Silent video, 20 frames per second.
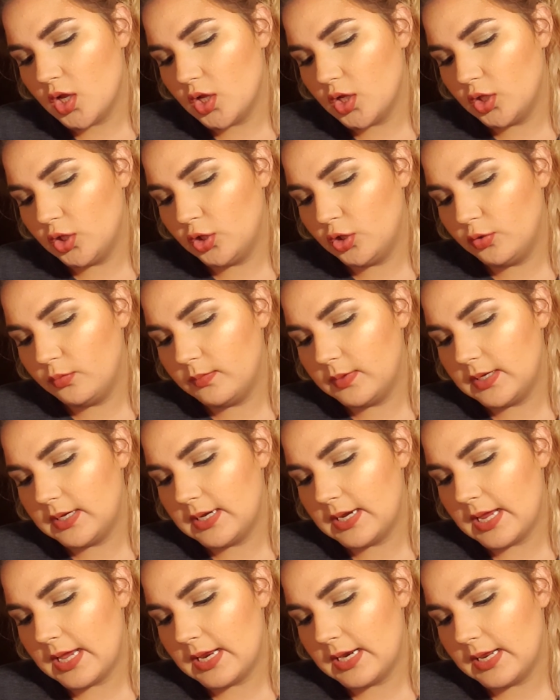
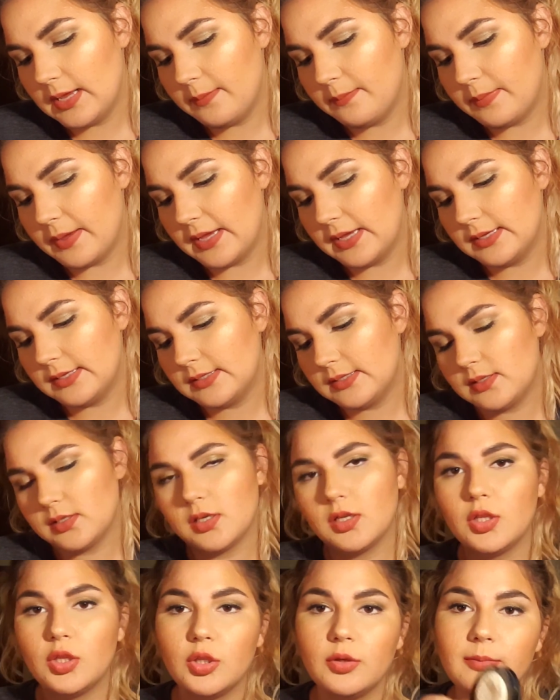Illuminating Baked
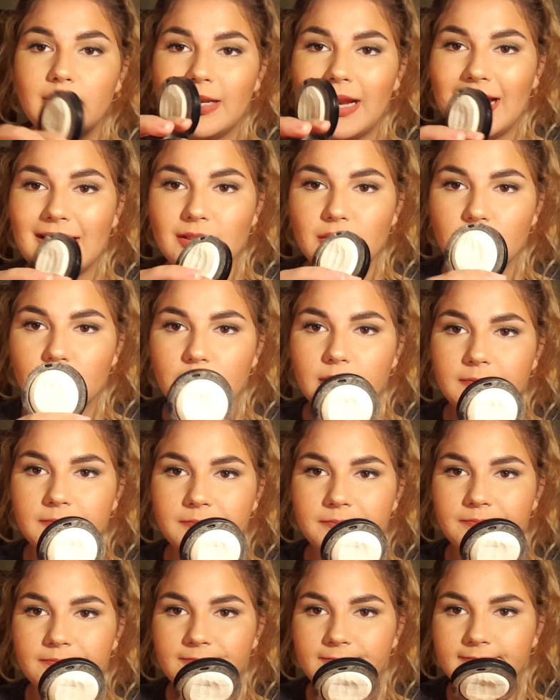Luminizer.
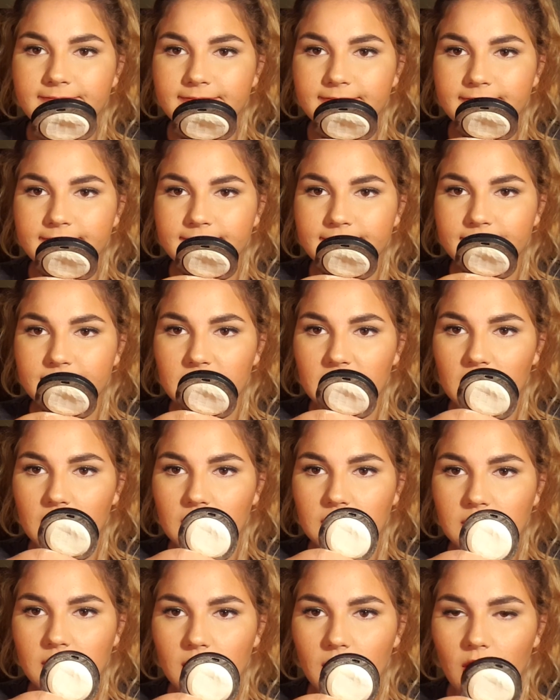
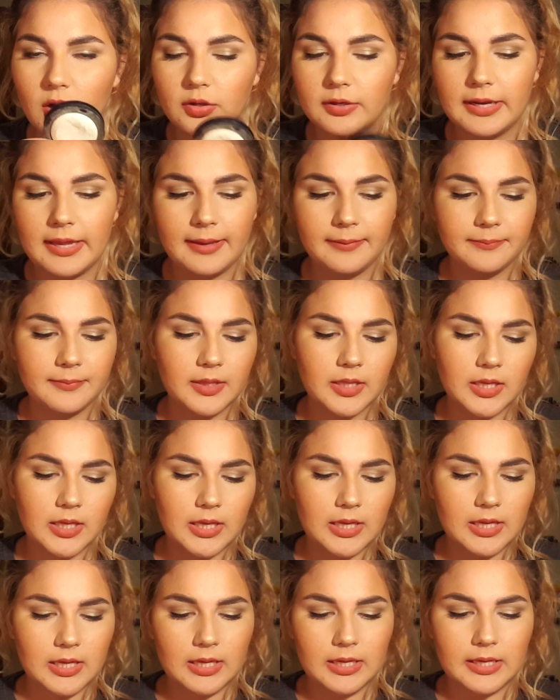That's a long name.
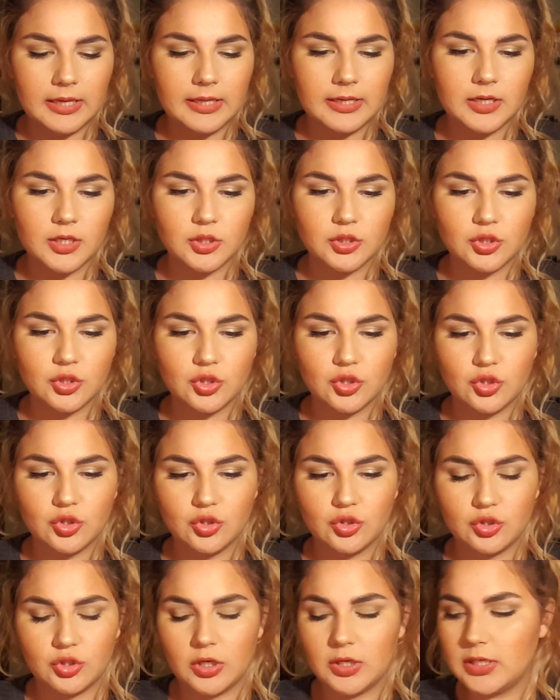In
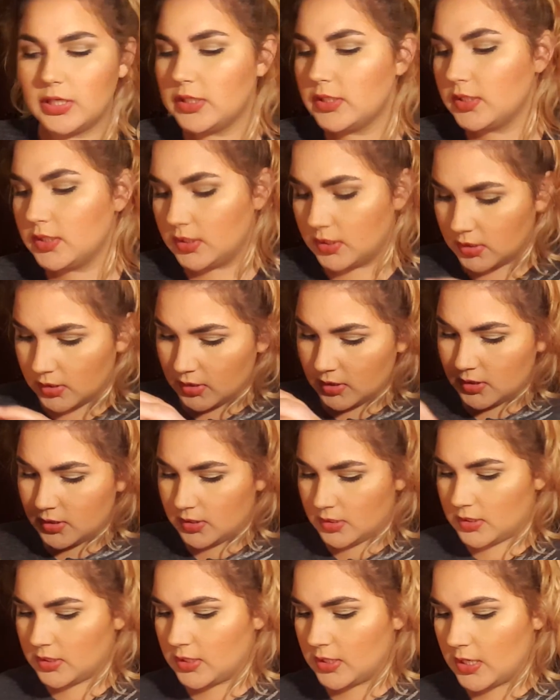
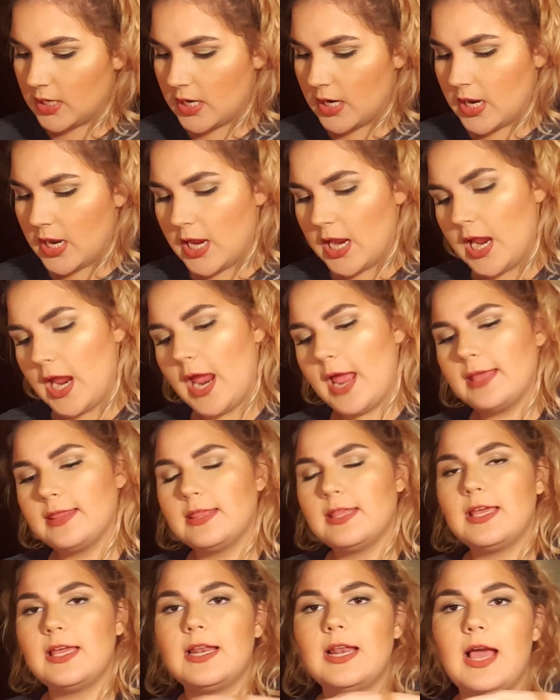Stardust. And
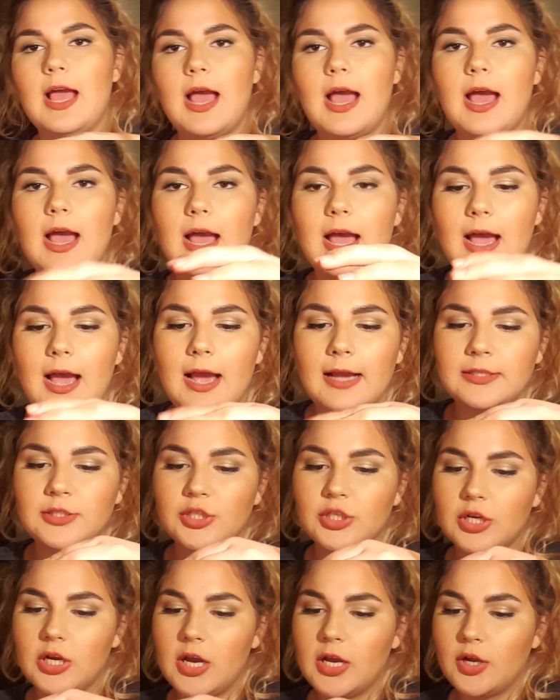then I
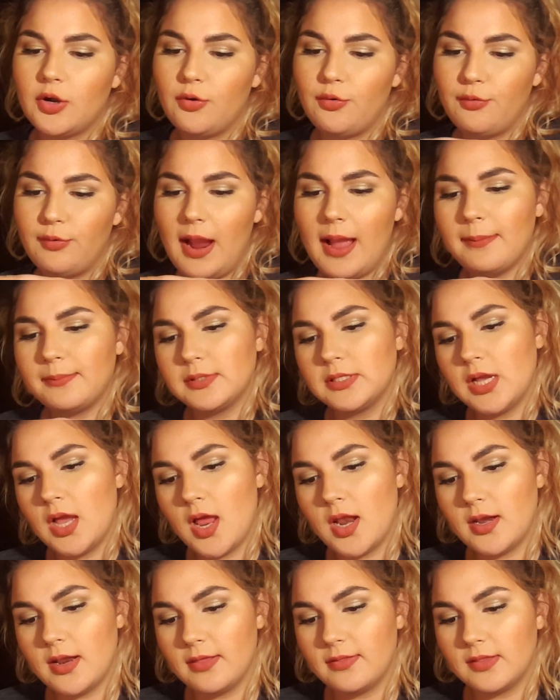took a crap
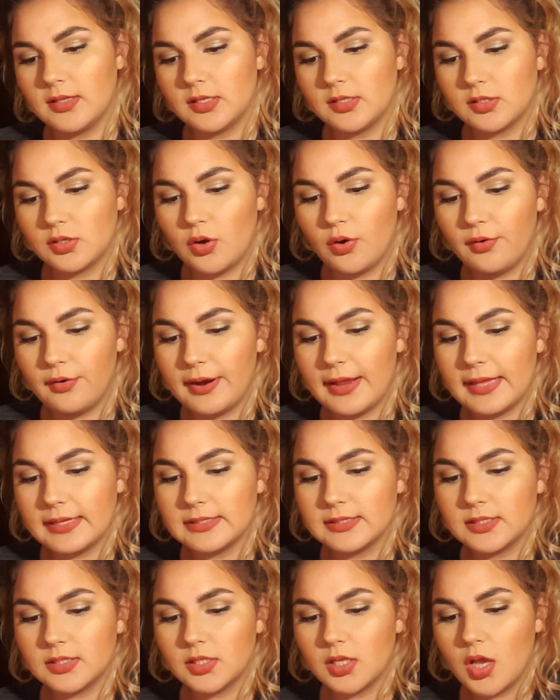ton of this
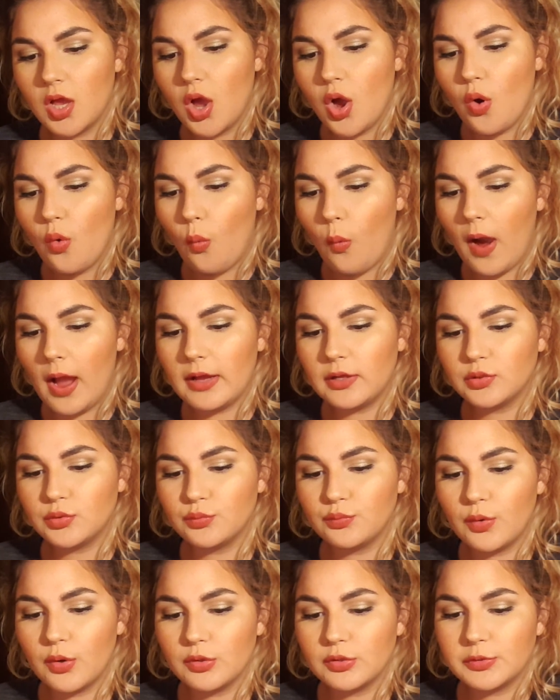Korres Wild
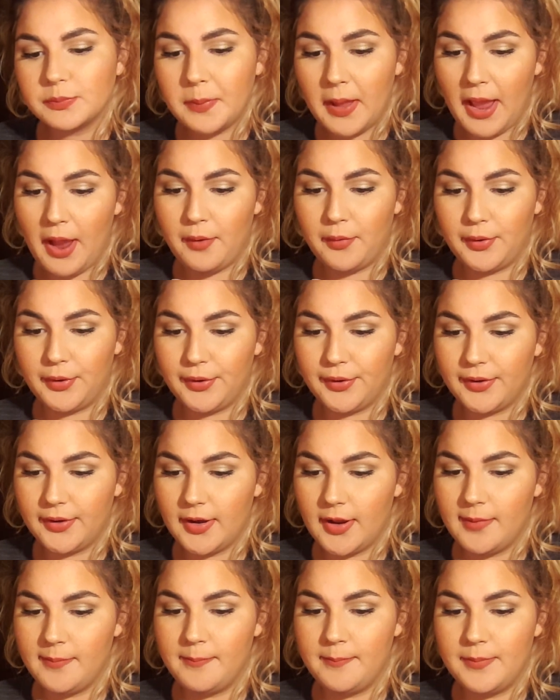Rose Powder,
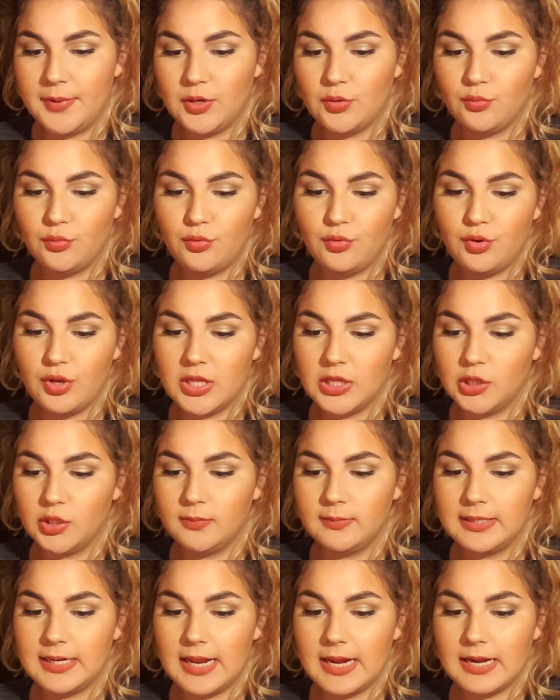a mineral
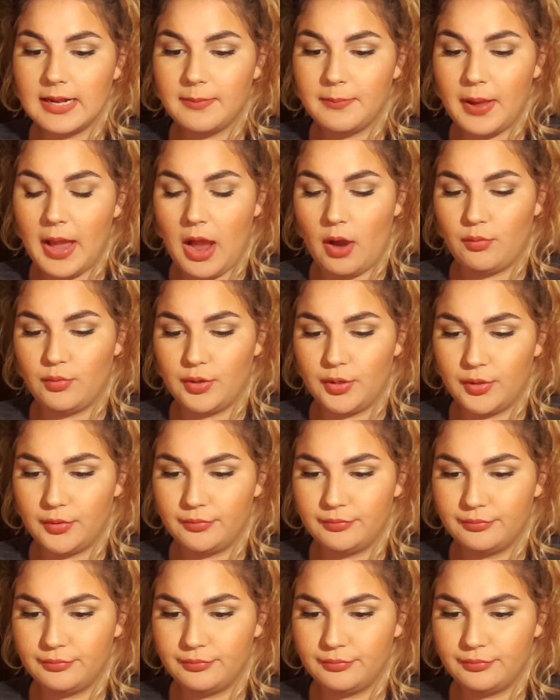illuminating powder.